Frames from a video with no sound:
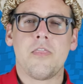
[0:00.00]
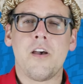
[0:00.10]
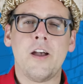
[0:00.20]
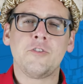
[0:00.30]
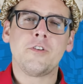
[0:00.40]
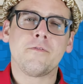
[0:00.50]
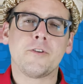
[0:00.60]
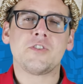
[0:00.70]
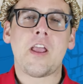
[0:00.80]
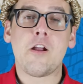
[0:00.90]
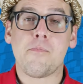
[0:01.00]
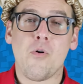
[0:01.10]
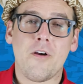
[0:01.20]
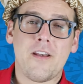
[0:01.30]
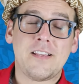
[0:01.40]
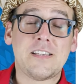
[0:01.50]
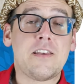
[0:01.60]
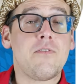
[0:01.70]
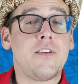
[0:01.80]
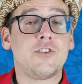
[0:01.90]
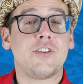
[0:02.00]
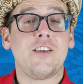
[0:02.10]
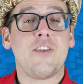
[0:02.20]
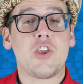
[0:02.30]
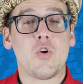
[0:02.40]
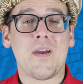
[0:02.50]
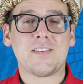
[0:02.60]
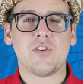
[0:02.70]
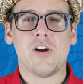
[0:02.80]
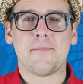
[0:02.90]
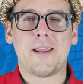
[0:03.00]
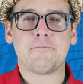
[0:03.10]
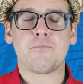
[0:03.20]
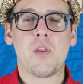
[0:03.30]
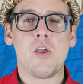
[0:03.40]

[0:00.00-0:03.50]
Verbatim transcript: The 101st Airborne is a division in the US Army.